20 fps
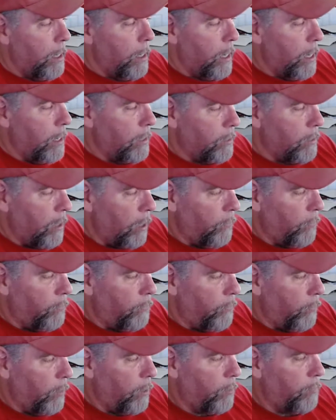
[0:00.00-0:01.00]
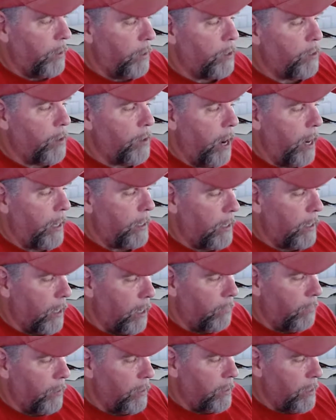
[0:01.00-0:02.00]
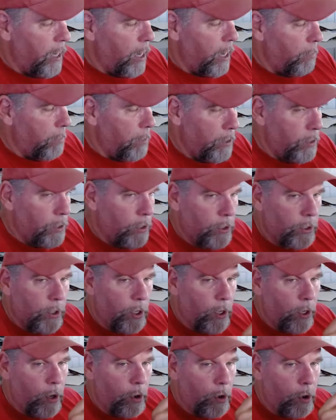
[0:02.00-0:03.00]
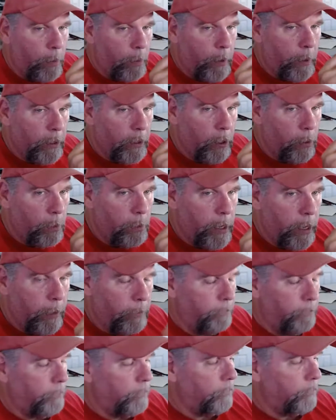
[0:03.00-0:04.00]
instead of fully retracting every time, it's just going to go up a little bit